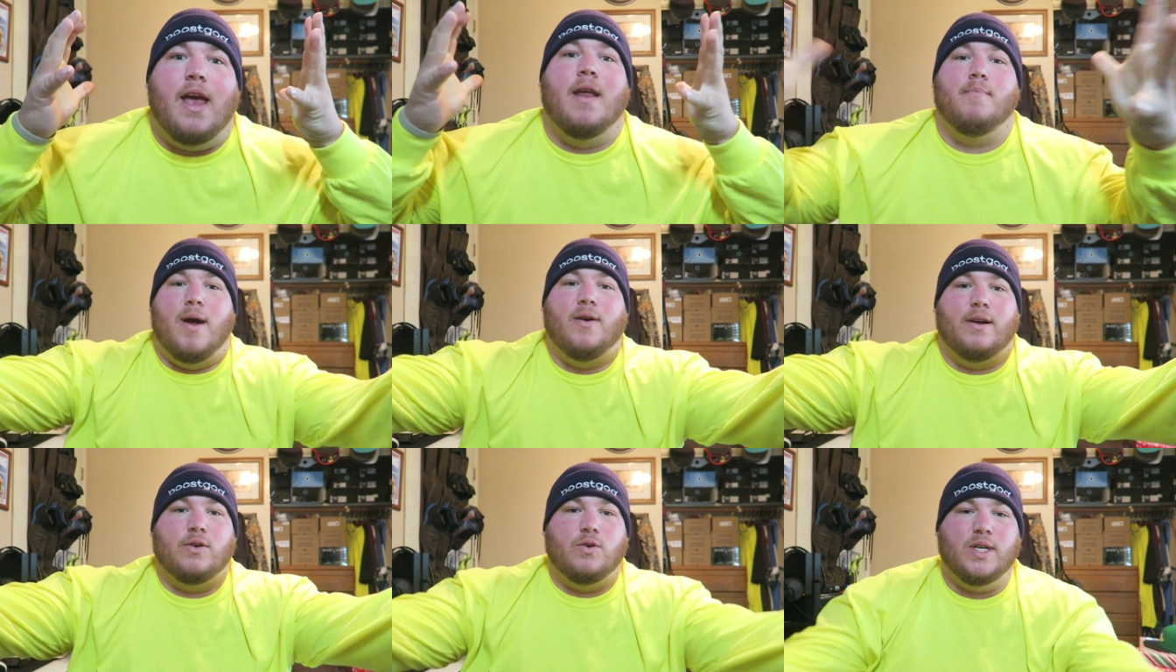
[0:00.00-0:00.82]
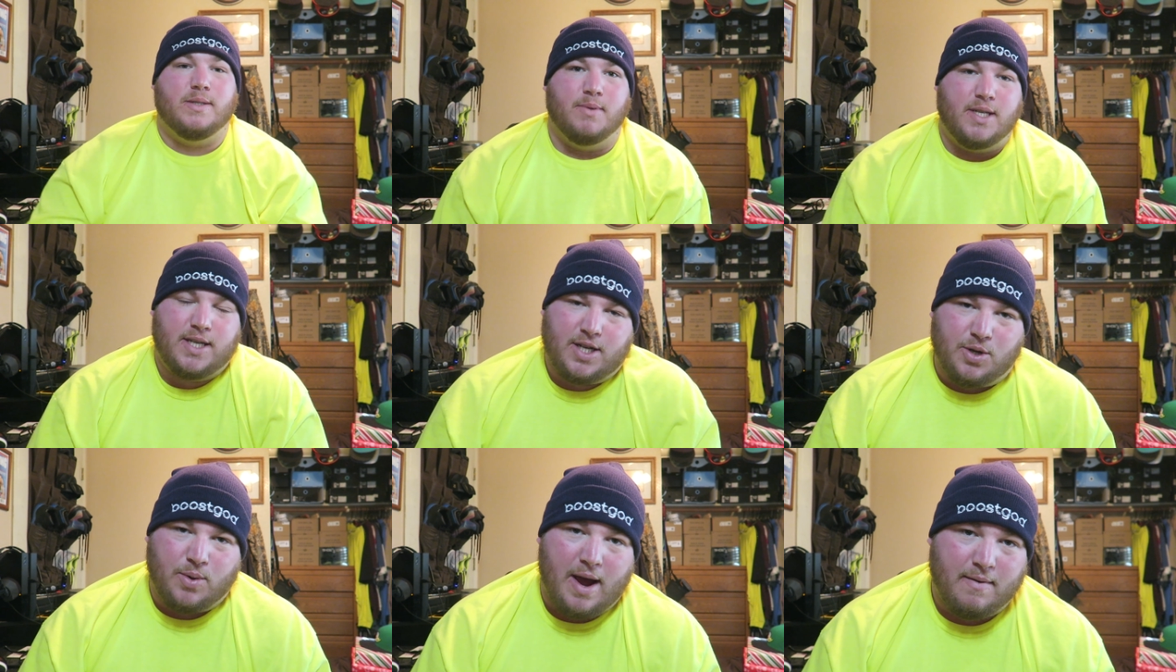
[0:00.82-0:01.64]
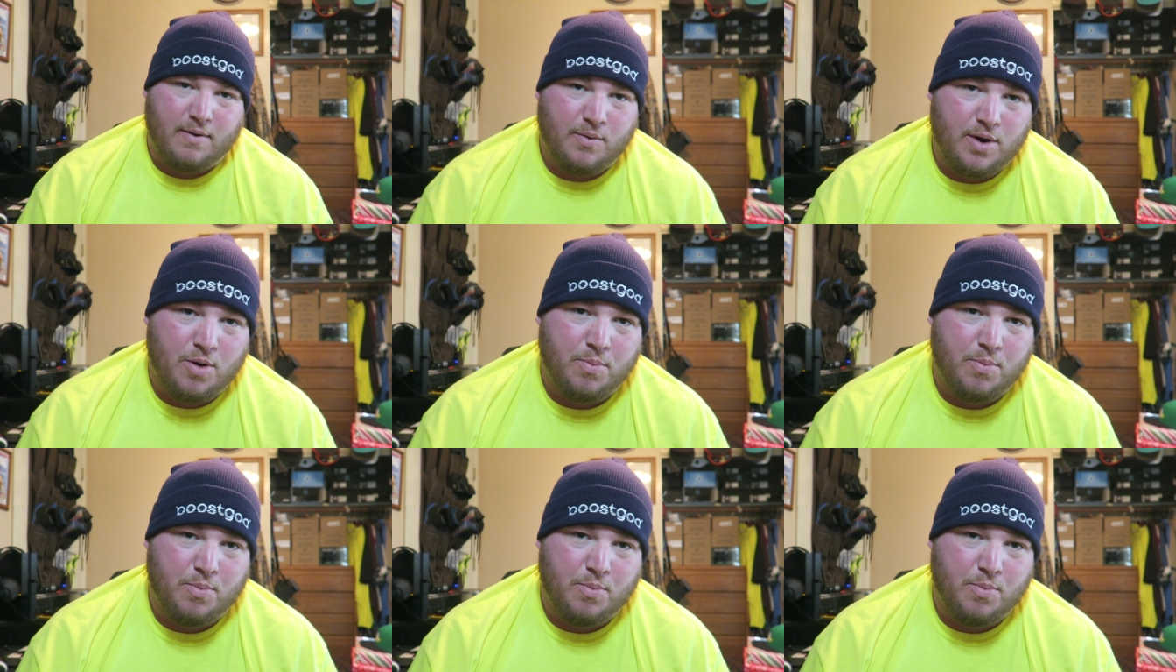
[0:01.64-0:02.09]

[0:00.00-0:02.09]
And Merry Christmas to everyone.